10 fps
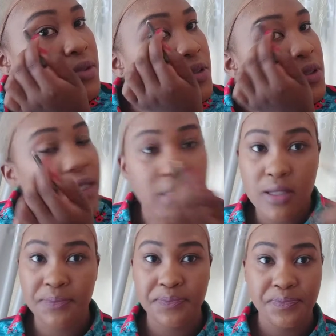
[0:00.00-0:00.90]
All
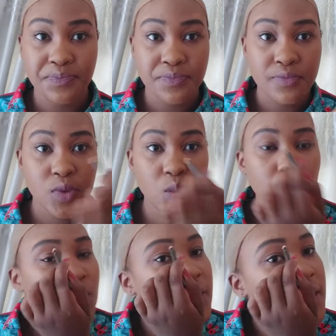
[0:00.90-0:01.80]
right.
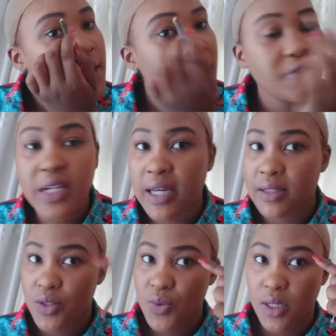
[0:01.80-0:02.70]
Oh, I feel like
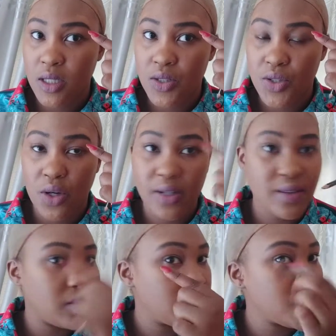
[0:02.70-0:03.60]
this one is darker
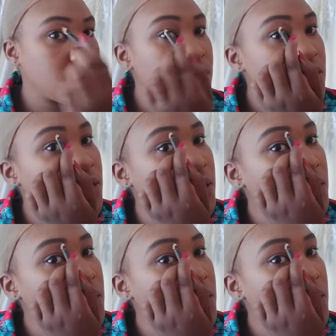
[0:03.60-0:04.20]
than this one, so